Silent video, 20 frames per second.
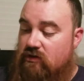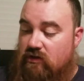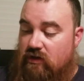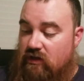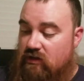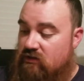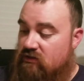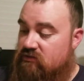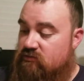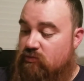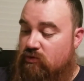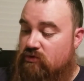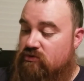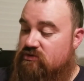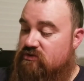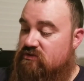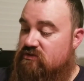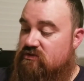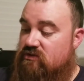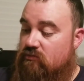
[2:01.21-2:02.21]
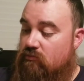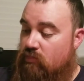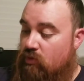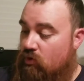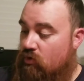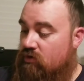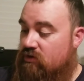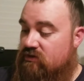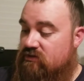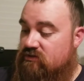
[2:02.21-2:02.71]
endless purses,
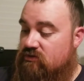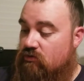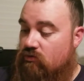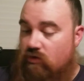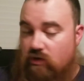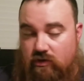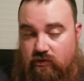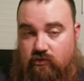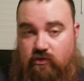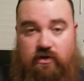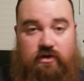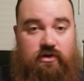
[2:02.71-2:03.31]
parties, or other